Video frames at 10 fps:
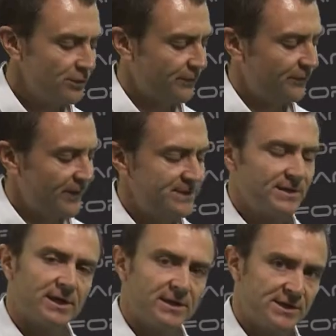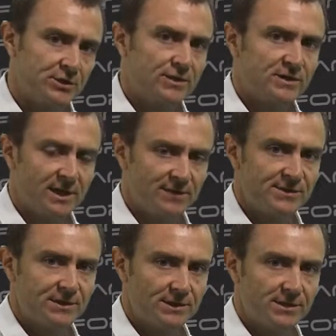you've fixed the concentric slave
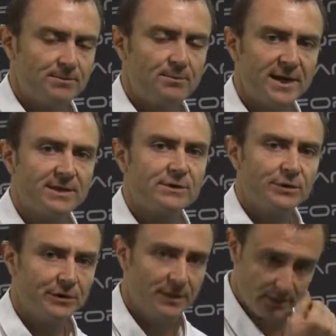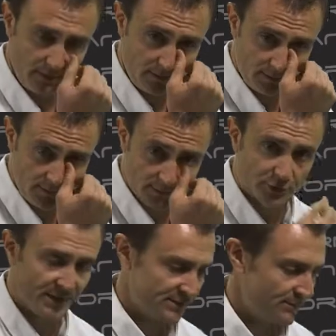cylinder back to the
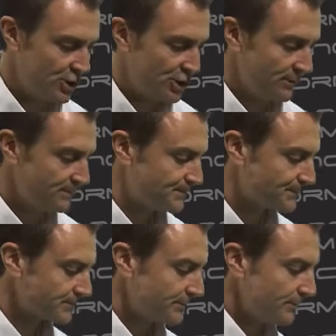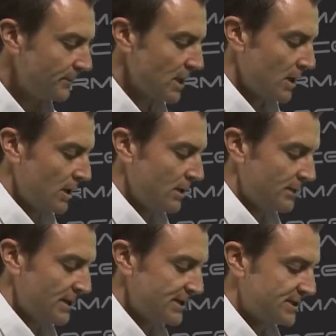transmission,
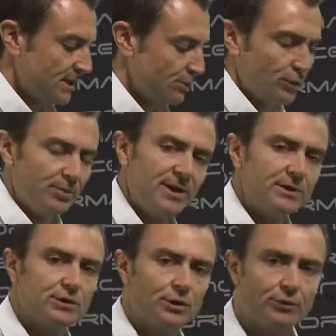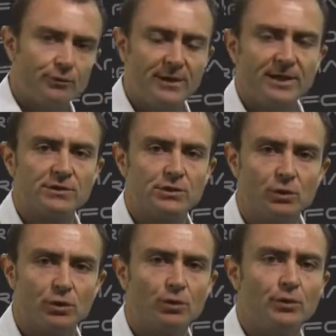the next step would be to
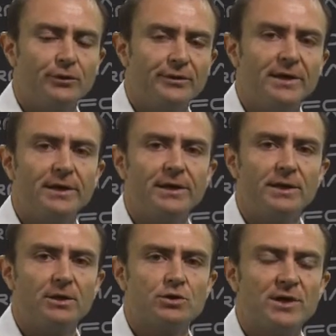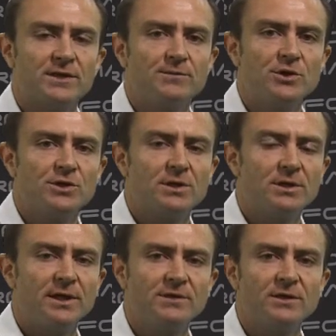reinstall the
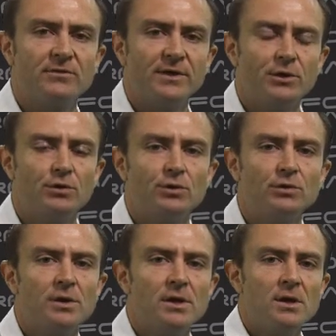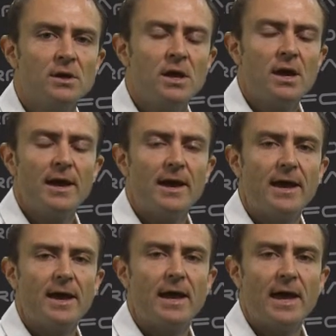transmission into the vehicle
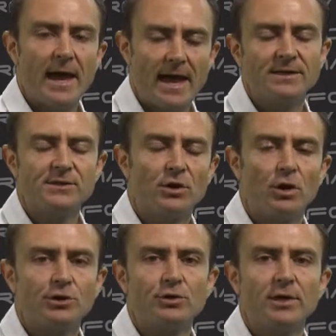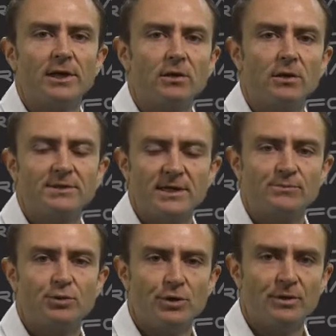and hydraulic lines as
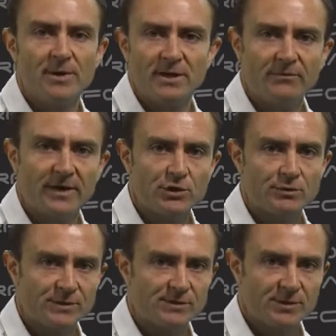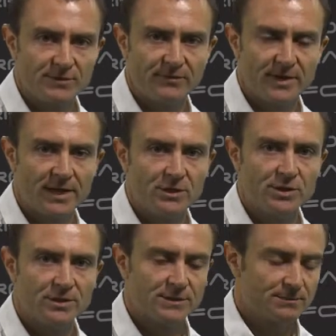per the manufacturer's
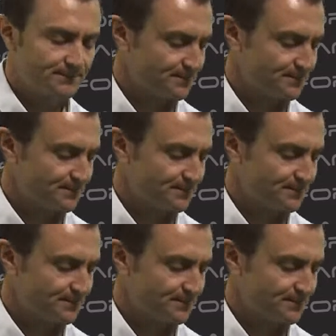specifications.